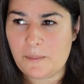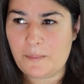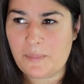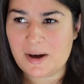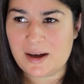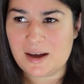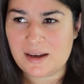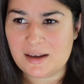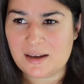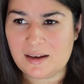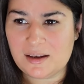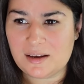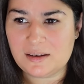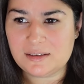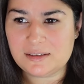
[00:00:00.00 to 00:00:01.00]
But
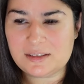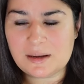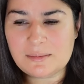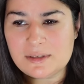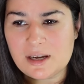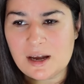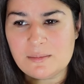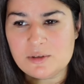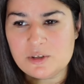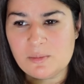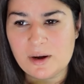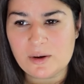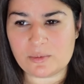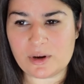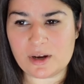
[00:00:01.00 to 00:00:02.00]
sometimes you
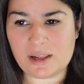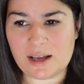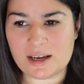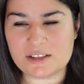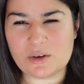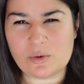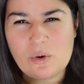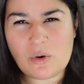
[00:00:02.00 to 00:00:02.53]
might realize,